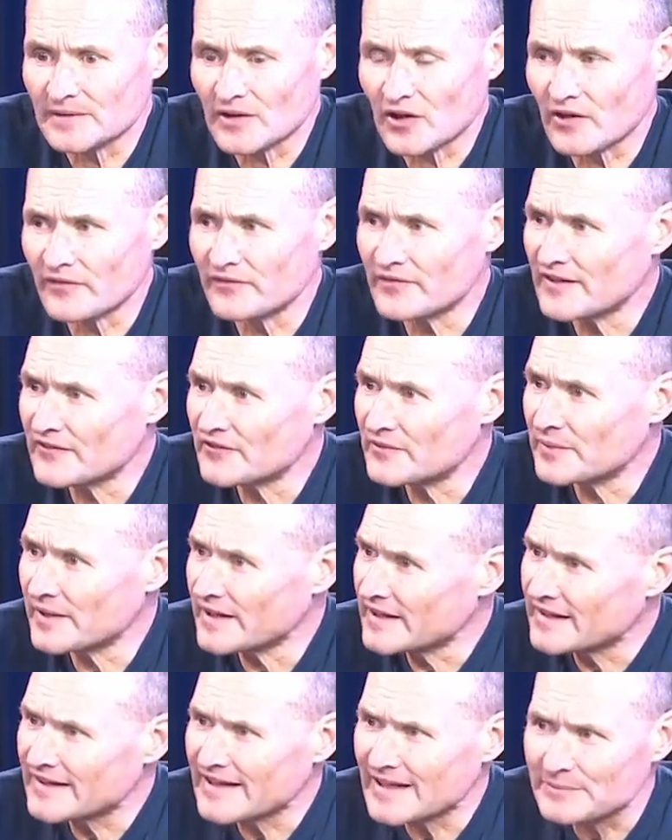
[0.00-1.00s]
never been
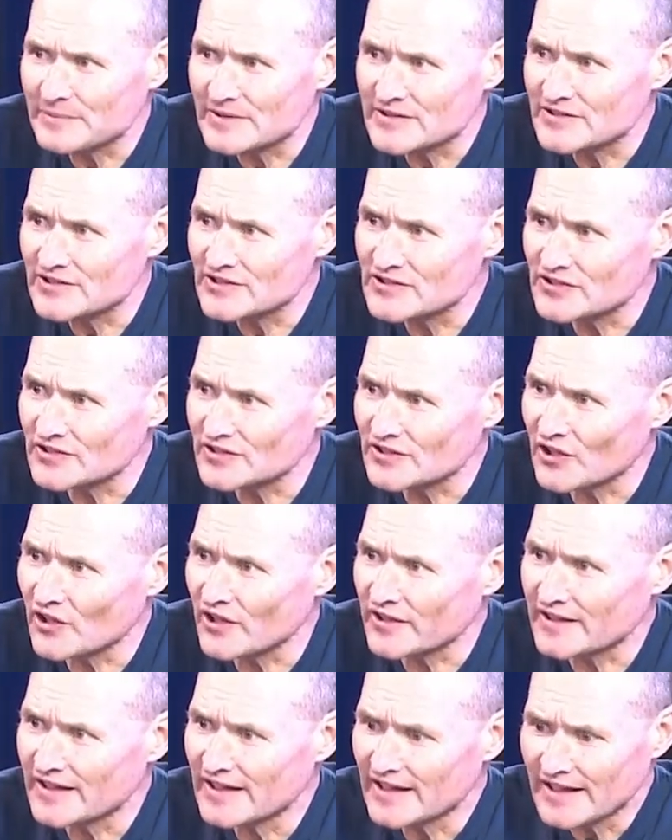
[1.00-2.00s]
in that position.
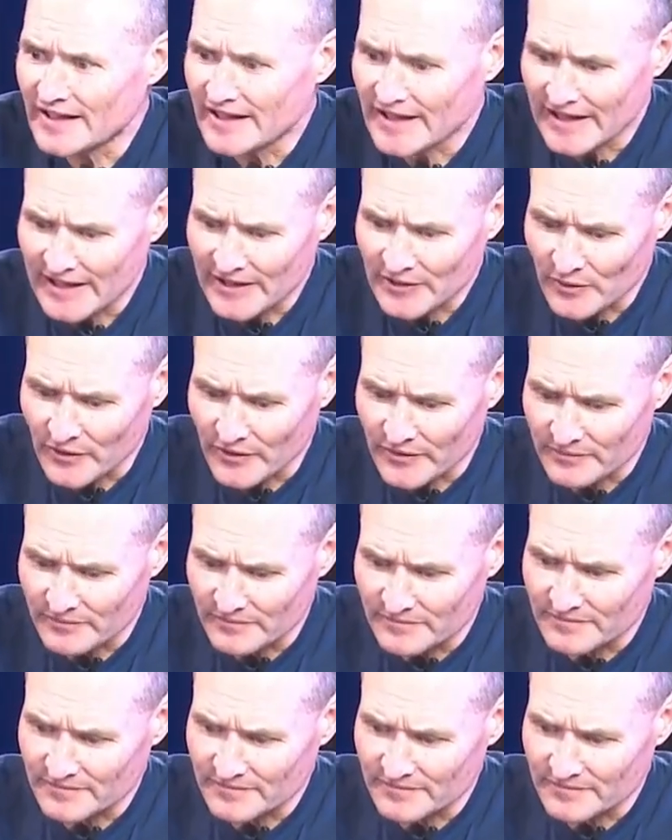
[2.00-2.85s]
How do I?